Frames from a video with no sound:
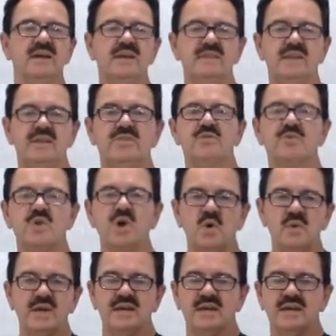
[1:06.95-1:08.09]
and then
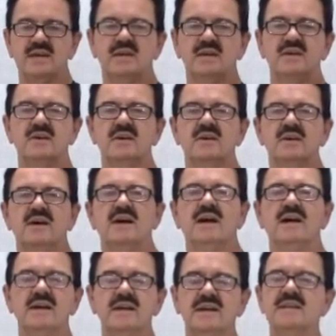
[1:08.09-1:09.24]
throwing it
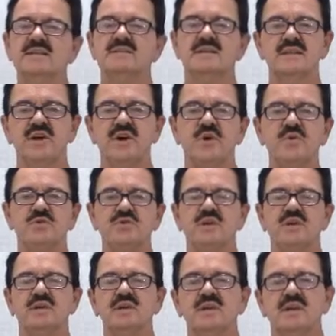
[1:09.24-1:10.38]
into the
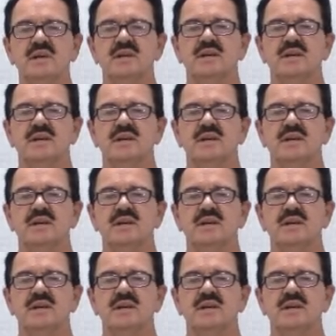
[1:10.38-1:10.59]
ocean.